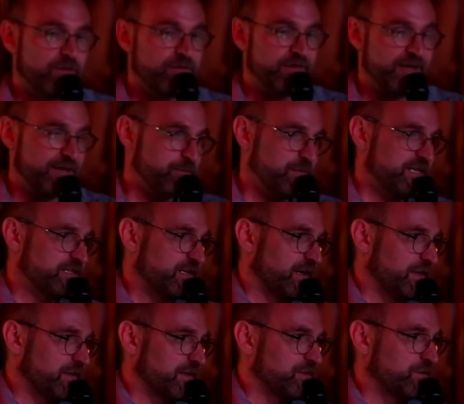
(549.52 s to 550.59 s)
That means,
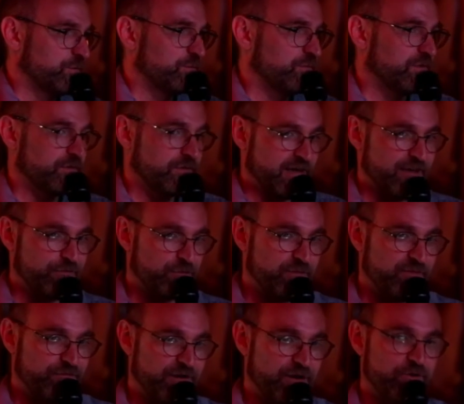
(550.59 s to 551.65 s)
again, that you have to
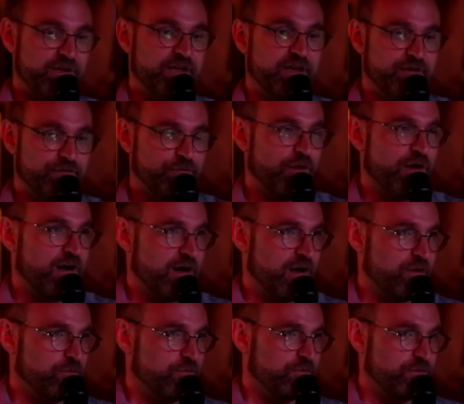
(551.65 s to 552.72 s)
be very careful
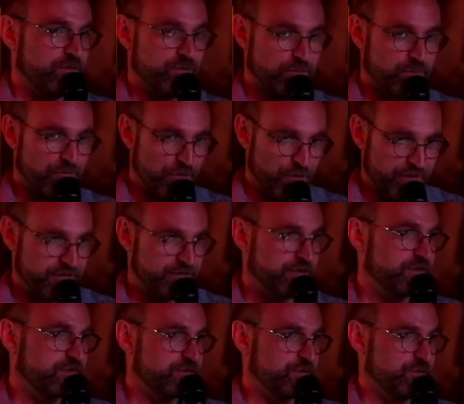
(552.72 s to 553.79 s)
how you point
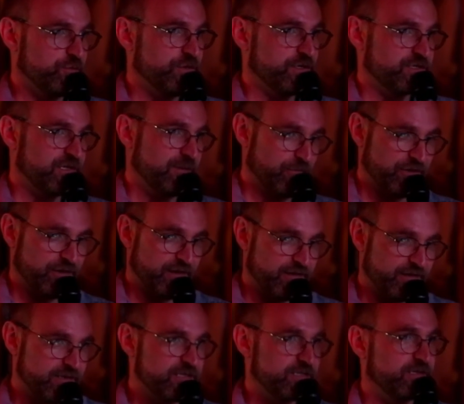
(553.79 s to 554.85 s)
to a cymbal like
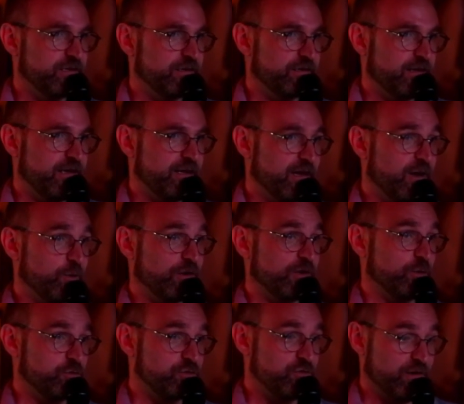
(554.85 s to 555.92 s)
this and how
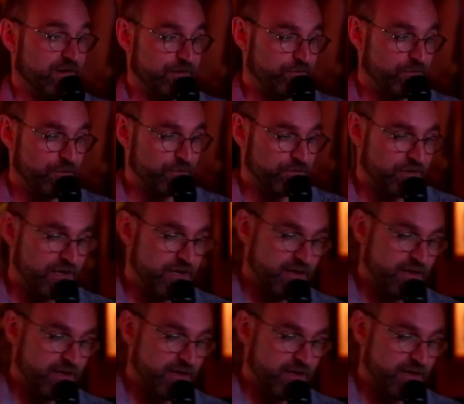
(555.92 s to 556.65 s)
close you are, of course.